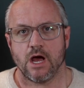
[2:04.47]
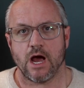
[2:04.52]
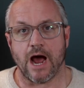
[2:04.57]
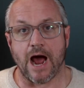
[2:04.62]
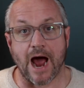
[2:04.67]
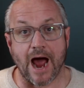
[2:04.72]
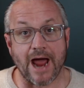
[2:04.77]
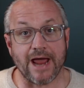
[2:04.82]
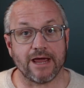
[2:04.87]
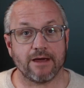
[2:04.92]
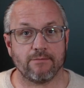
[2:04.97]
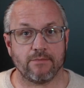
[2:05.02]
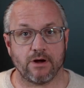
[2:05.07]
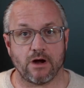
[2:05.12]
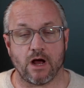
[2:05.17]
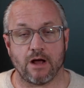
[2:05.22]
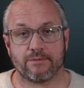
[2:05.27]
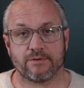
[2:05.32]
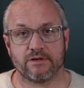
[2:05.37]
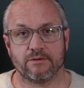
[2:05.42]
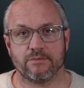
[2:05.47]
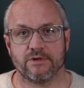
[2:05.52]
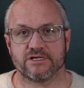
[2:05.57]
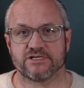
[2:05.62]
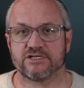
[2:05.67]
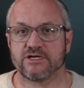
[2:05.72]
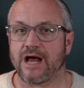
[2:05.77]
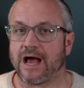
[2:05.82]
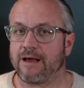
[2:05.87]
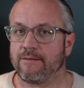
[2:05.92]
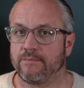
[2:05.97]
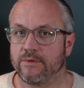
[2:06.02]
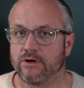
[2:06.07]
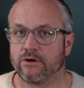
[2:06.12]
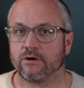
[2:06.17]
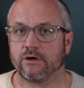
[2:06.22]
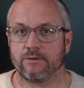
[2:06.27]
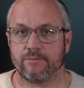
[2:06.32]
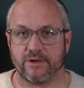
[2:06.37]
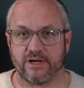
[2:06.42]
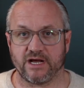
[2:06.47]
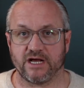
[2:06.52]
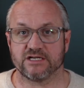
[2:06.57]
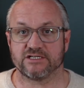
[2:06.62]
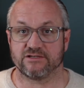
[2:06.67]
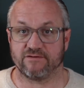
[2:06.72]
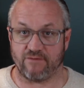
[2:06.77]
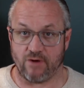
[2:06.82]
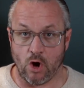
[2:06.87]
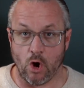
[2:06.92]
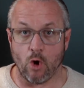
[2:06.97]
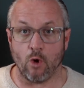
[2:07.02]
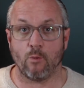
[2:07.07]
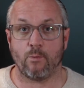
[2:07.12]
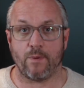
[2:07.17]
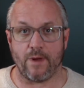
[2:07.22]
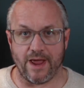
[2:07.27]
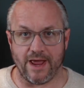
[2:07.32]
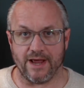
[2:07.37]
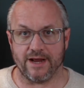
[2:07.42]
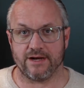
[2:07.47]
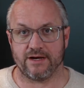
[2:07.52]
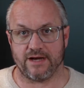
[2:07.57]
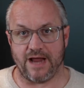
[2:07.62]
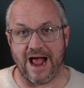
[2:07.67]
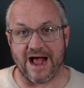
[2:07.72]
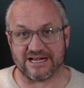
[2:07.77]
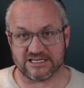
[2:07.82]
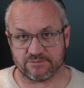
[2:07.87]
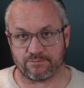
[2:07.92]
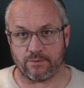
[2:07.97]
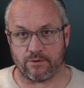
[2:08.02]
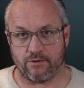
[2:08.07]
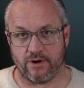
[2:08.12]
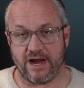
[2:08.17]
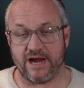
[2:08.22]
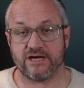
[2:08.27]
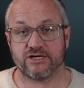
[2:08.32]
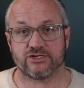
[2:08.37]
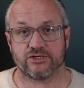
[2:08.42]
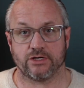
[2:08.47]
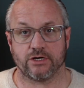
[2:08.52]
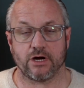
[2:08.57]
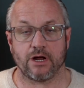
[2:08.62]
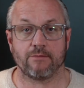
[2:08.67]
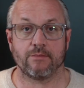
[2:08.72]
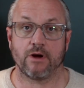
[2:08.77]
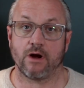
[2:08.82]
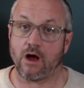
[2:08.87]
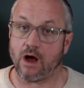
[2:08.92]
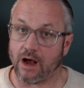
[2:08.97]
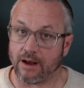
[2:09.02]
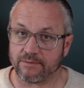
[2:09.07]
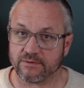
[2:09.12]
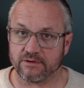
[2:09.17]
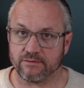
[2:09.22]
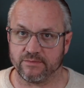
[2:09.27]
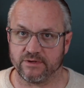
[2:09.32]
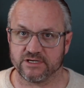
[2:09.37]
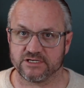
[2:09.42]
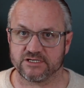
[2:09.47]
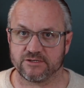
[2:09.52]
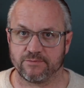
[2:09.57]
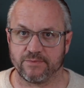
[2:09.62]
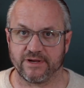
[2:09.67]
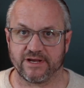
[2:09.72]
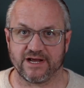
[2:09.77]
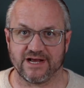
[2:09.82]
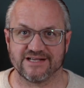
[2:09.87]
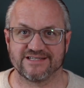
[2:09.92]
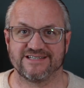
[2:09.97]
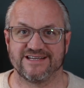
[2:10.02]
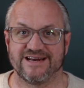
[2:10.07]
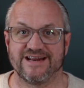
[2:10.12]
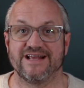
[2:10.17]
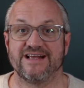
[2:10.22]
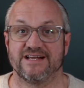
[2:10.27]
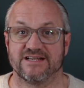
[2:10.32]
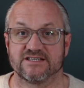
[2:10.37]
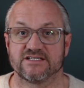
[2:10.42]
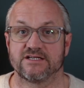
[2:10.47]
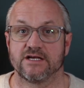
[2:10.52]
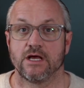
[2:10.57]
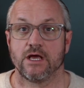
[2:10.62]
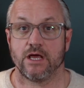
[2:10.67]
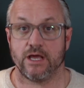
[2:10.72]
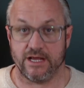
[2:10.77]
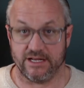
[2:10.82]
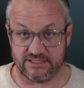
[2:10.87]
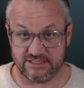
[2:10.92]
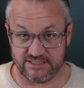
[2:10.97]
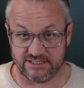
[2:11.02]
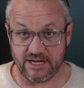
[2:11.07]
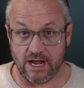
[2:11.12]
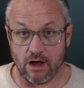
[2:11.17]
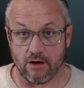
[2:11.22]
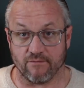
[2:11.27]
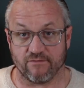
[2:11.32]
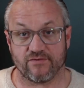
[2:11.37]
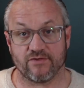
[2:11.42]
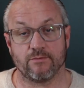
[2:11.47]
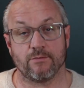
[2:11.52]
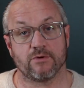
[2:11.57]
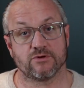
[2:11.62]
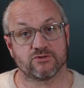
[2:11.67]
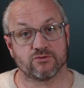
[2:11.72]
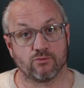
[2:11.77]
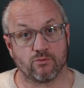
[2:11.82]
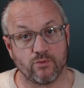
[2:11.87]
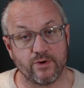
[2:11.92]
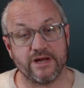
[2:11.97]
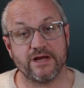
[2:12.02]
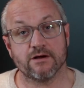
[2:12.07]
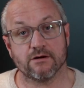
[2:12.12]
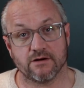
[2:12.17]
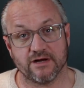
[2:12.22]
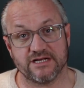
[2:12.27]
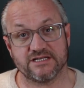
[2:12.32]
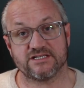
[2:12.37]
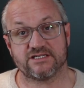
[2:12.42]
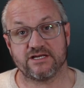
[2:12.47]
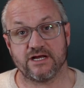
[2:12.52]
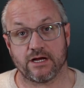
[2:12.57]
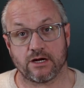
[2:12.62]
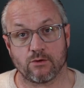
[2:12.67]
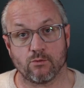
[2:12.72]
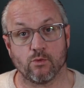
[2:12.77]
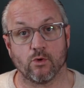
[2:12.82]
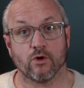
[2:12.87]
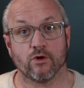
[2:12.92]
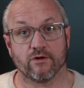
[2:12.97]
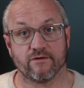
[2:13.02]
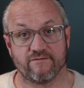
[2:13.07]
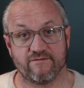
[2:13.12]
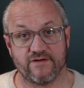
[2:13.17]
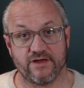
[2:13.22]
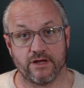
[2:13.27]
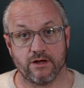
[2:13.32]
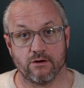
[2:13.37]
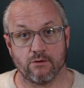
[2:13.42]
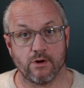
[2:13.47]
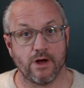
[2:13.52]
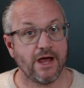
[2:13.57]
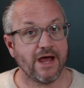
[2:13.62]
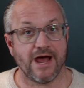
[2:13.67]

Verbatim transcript: I am an optimist not merely because of hope and aspiration, I'm an optimist because it is itself the most realistic worldview.